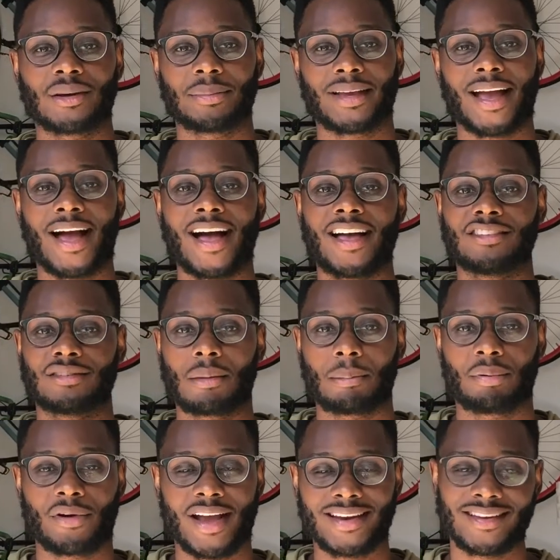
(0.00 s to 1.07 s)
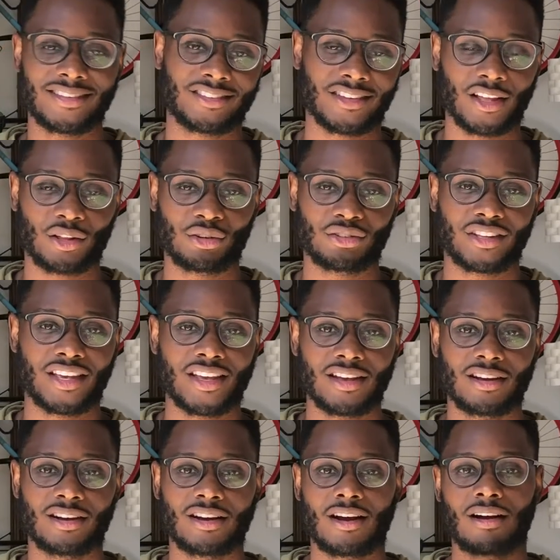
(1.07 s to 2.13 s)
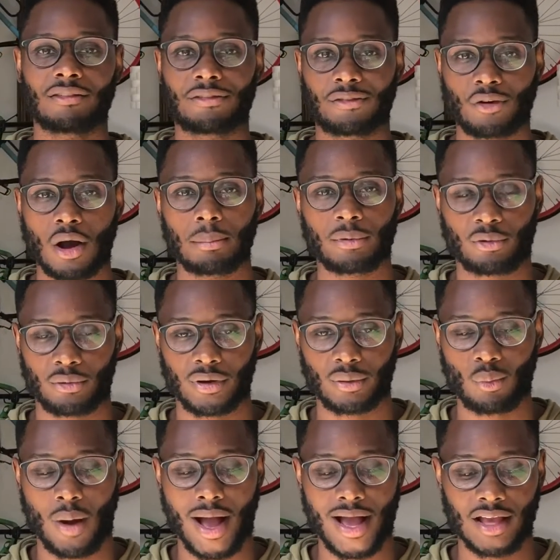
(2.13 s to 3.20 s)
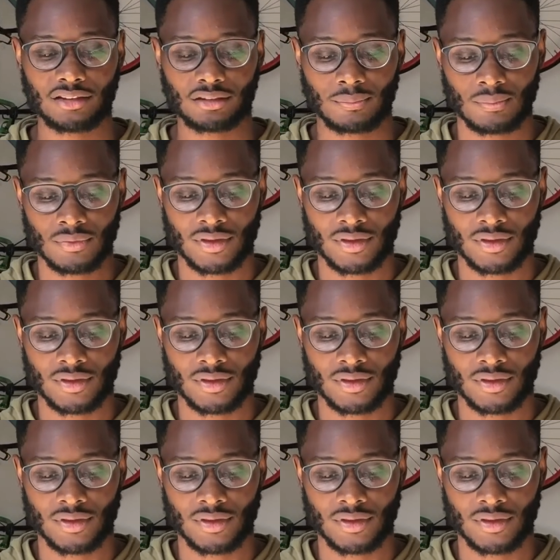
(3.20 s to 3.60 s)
up, guys? Brandon Sellers here from Gridwise,